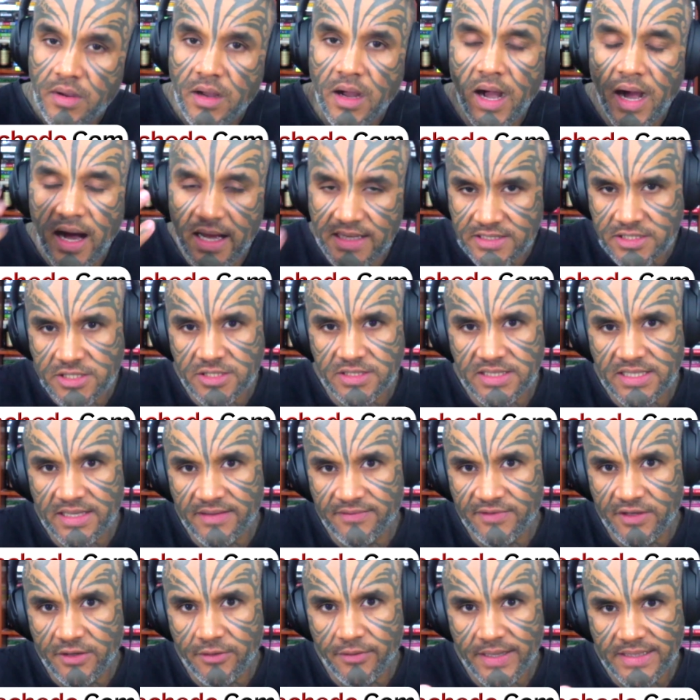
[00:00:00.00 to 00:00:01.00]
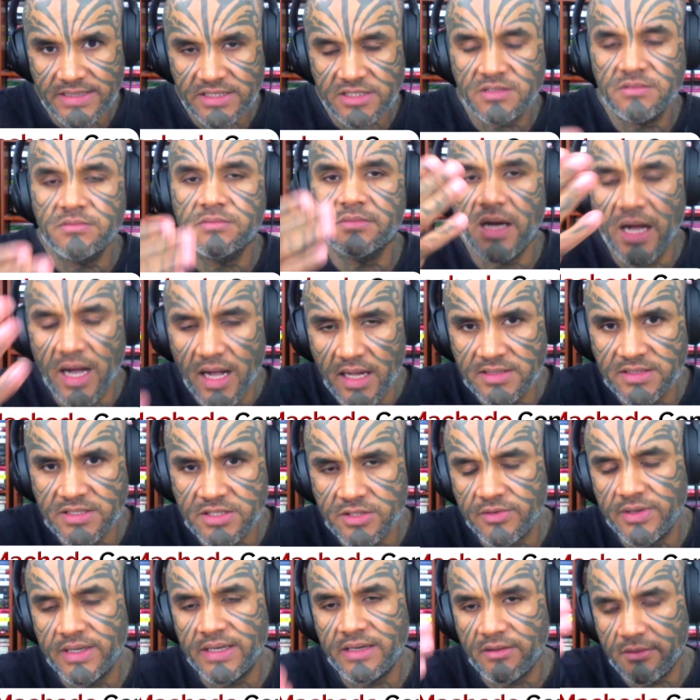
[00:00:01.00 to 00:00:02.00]
ask yourself the question,
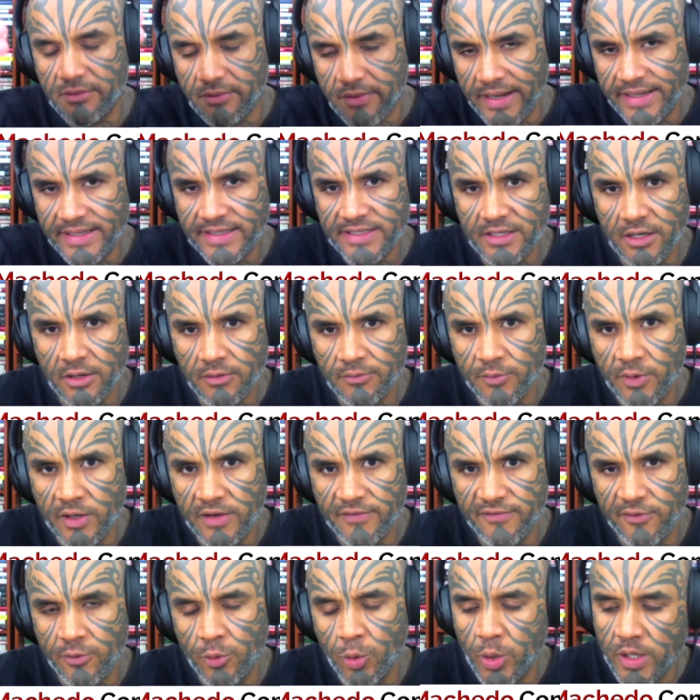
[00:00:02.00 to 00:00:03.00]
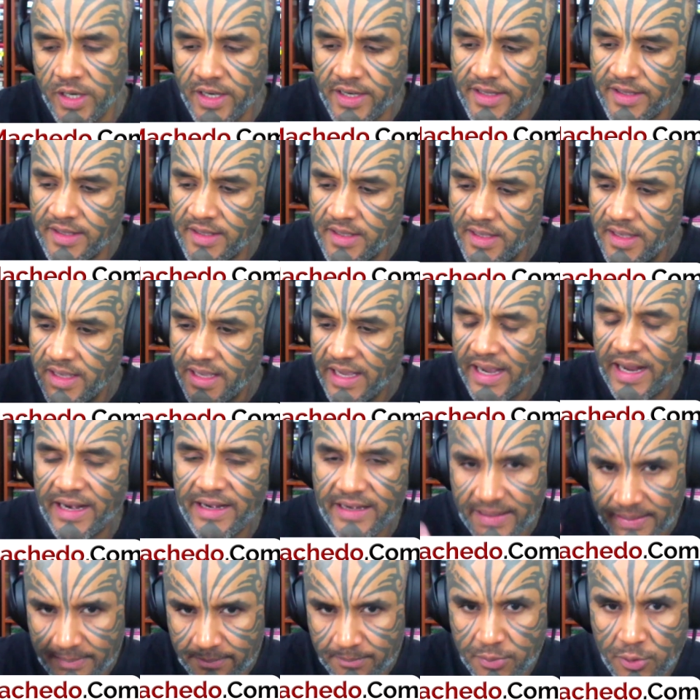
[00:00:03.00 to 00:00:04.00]
answer it, write it down word for word,
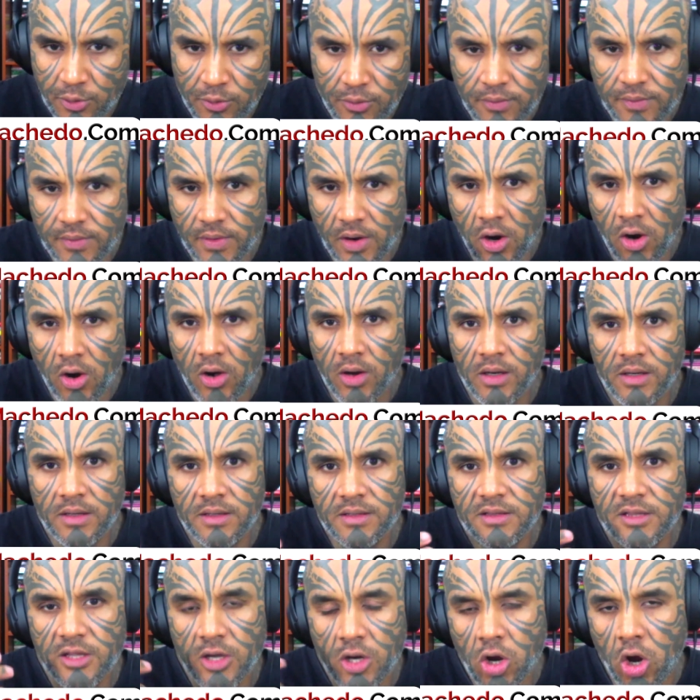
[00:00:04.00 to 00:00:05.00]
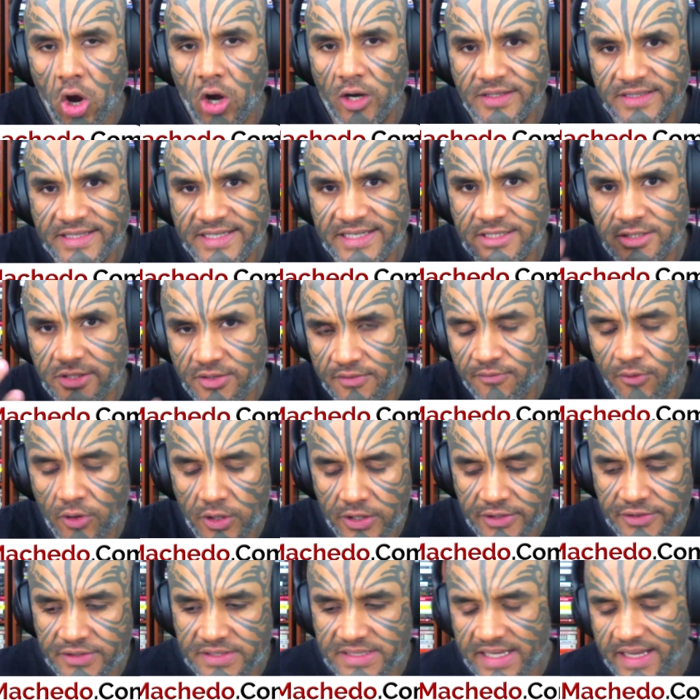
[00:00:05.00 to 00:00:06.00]
and improve on the content of
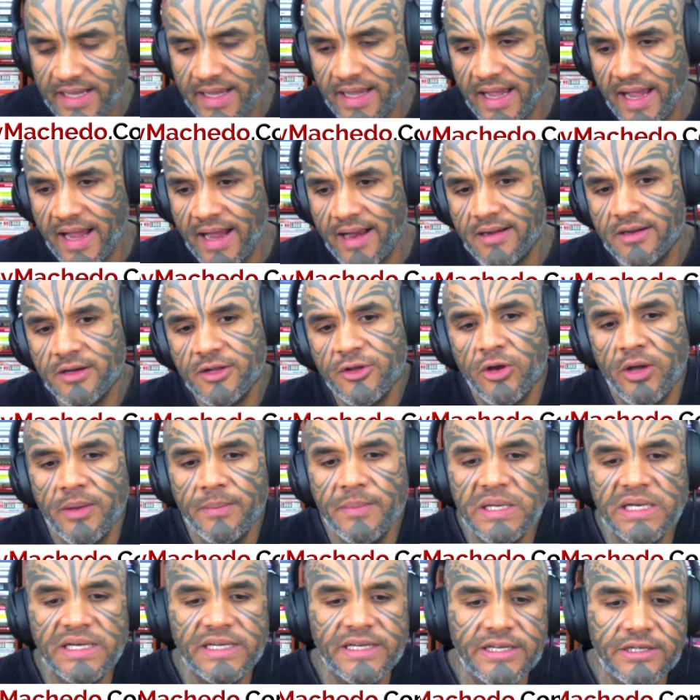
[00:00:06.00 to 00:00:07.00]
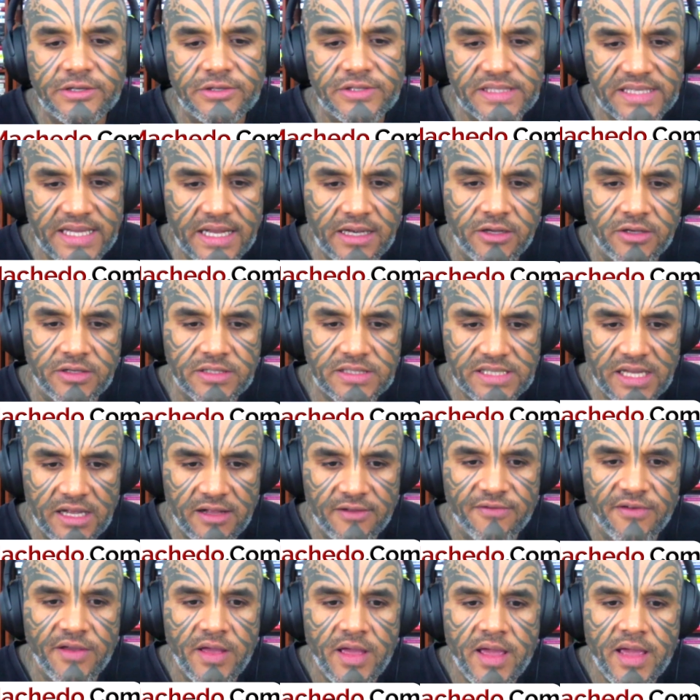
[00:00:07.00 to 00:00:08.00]
what you say, and your ability to sell
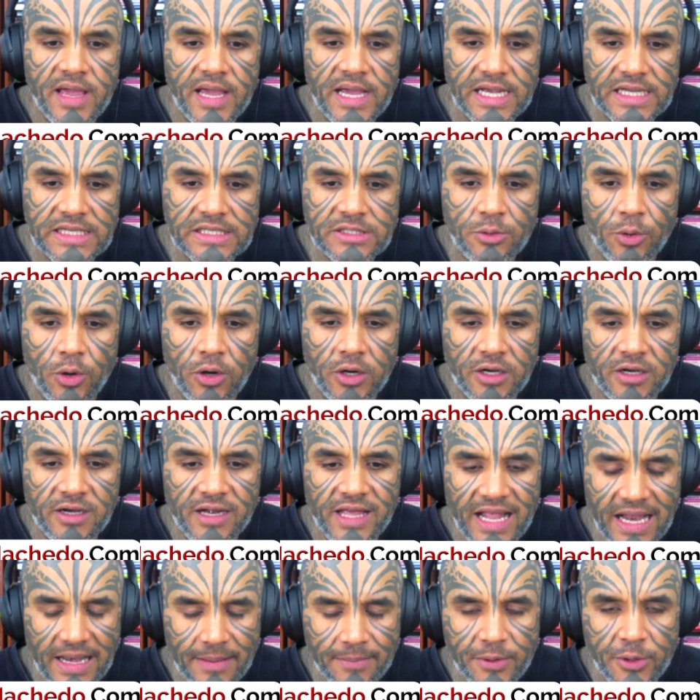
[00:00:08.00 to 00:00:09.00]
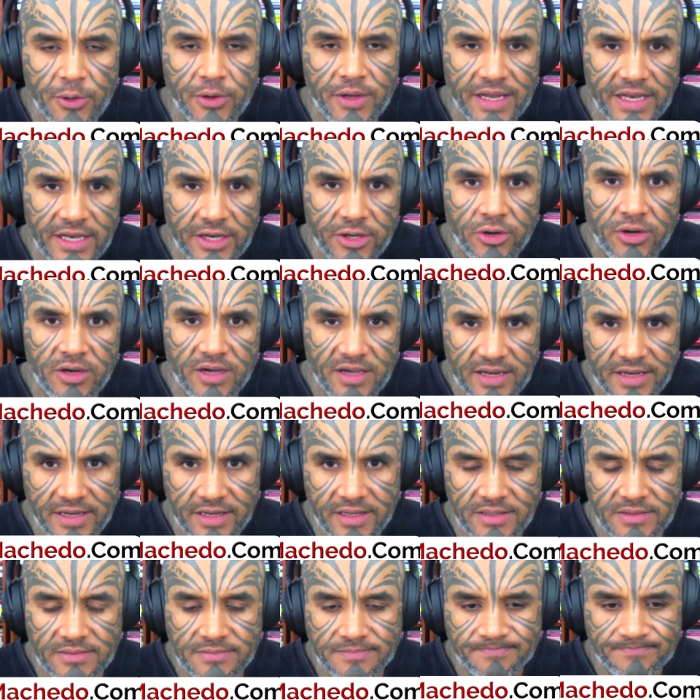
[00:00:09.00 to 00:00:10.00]
yourself is what will help you in your
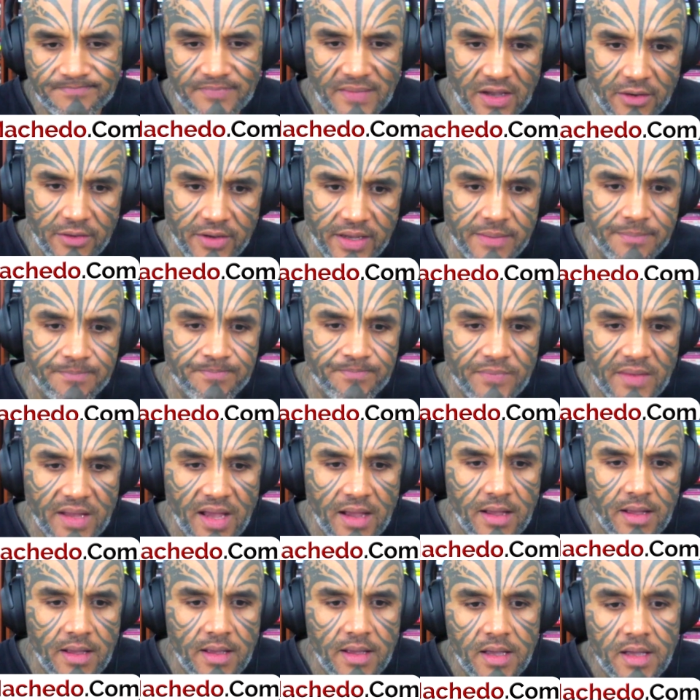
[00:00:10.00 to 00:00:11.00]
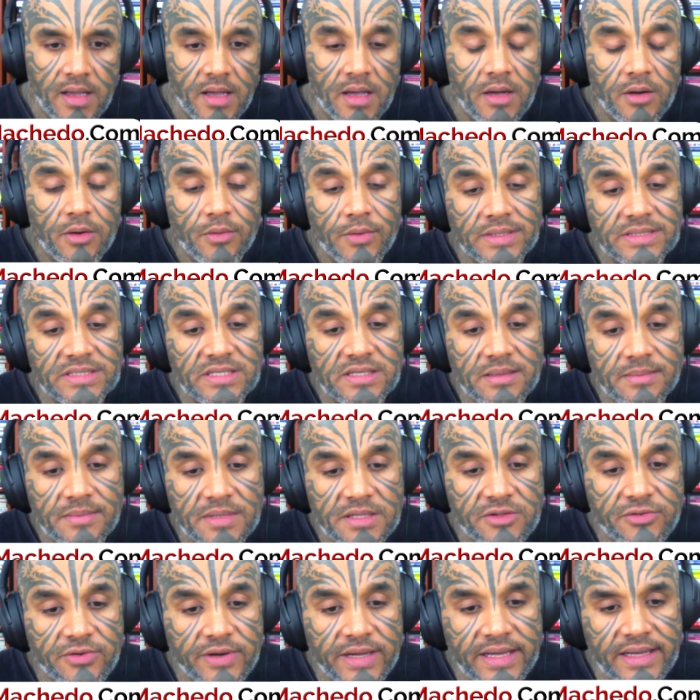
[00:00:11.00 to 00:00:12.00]
career. Okay. Question
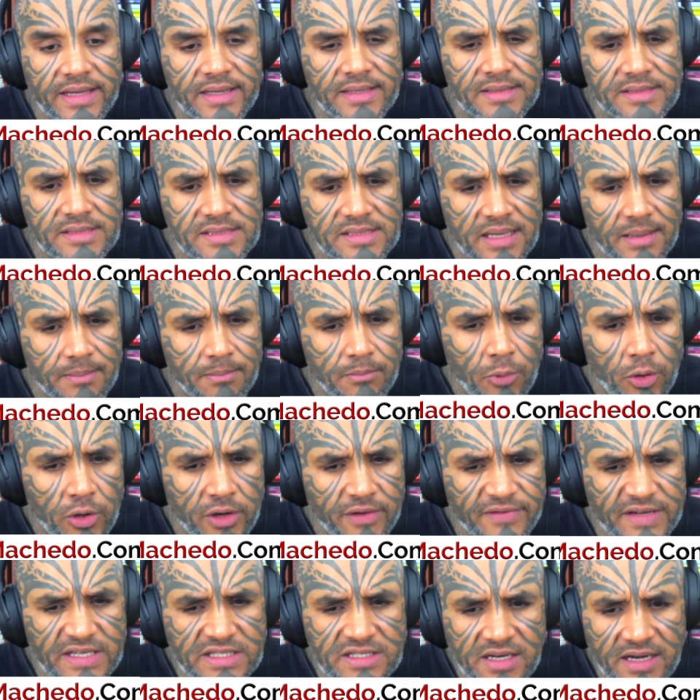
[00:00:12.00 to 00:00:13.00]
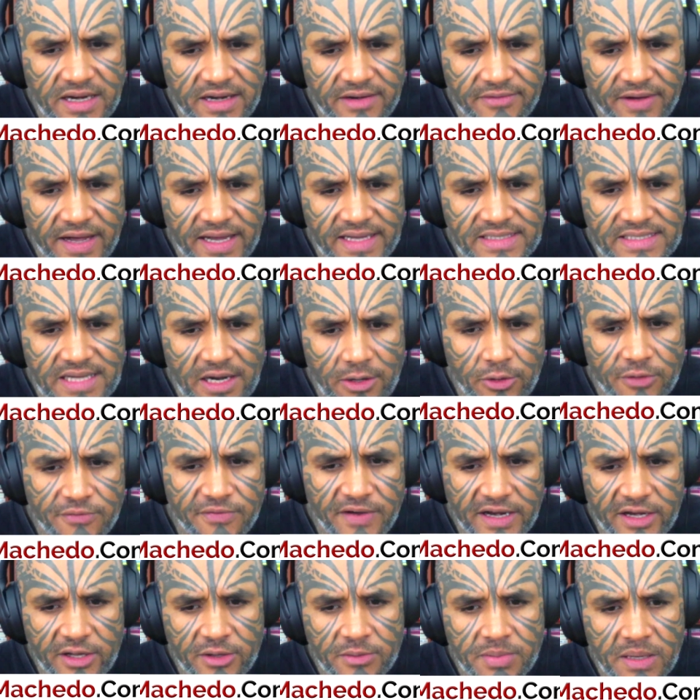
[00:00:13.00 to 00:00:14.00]
number 3 is some motivational advice, how to
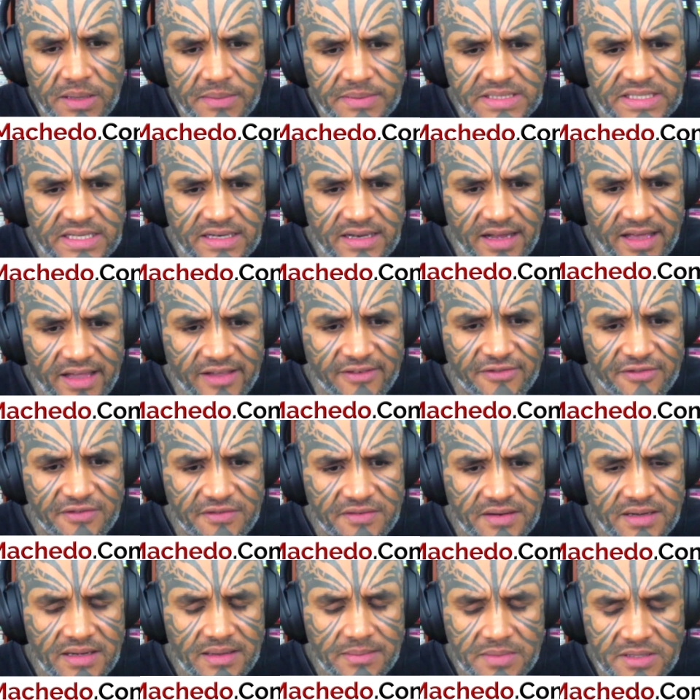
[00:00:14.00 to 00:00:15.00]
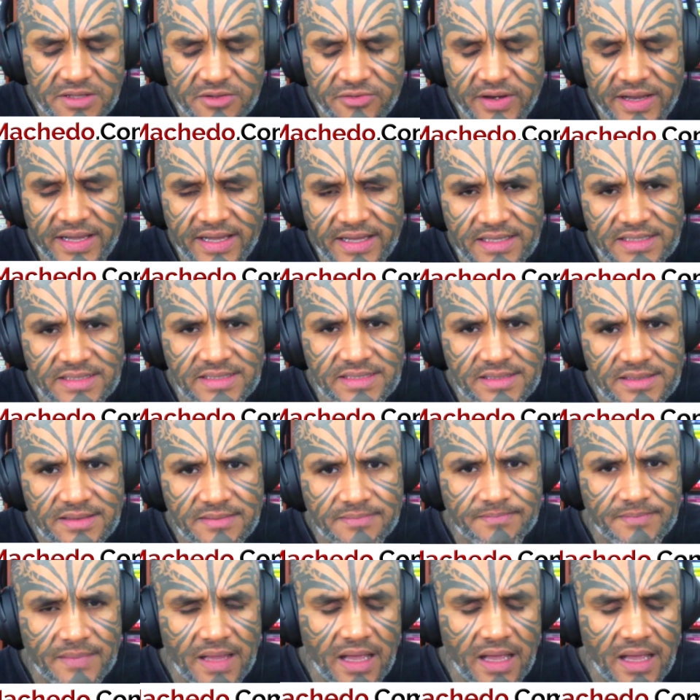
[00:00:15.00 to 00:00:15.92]
find your purpose in life. Number 3 is